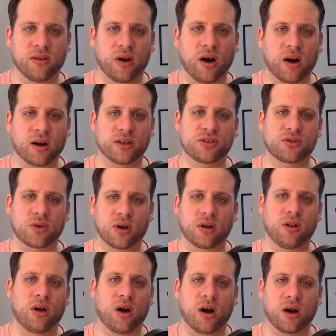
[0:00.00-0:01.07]
our
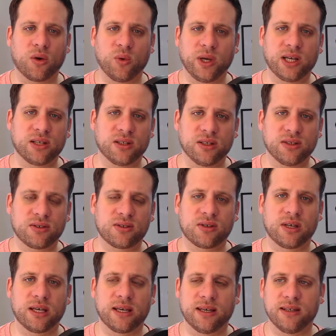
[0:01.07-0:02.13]
struggle, our weakness
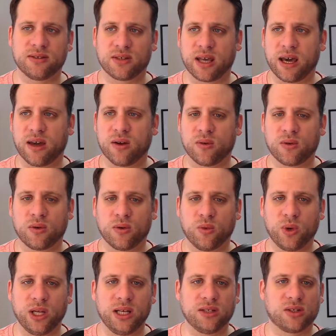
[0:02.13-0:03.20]
is that
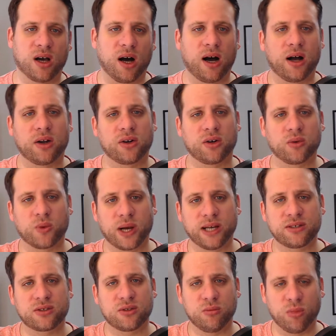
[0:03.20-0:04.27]
we need to honor
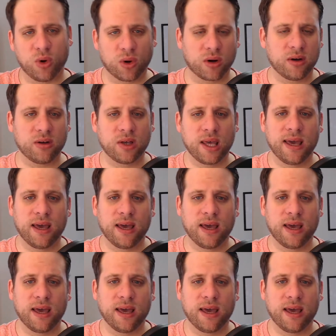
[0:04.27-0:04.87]
rest more.